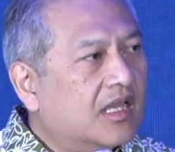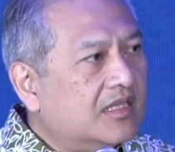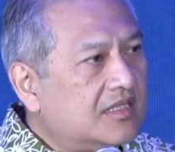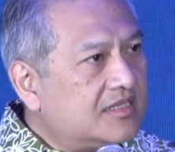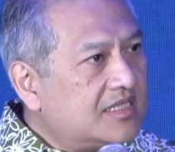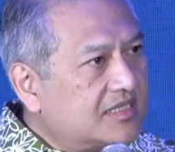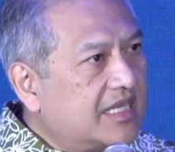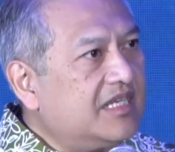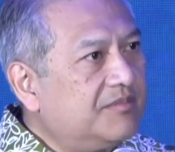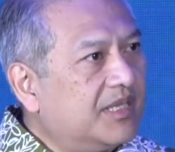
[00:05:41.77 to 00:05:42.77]
the
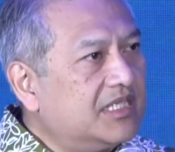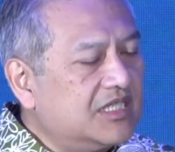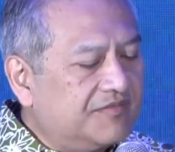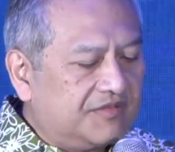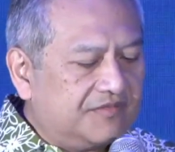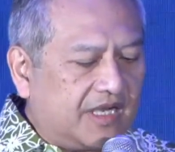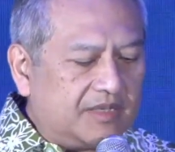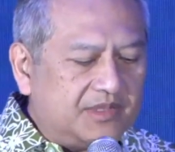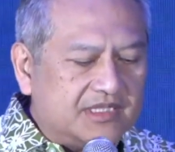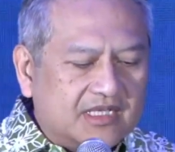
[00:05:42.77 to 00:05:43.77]
sustainability of our
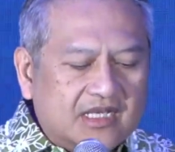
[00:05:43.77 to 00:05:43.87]
environment,